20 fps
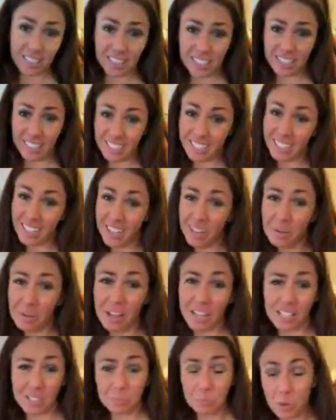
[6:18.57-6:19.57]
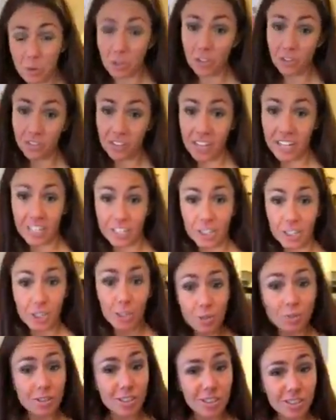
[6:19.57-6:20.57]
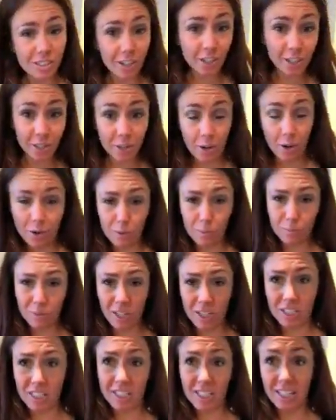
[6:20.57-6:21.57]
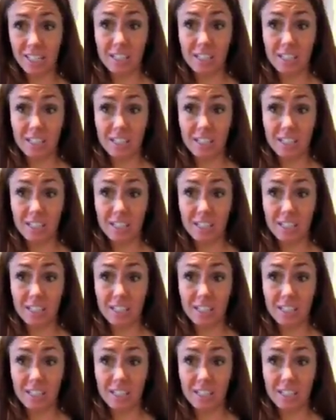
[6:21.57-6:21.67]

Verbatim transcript: it has motivated you to start your own project.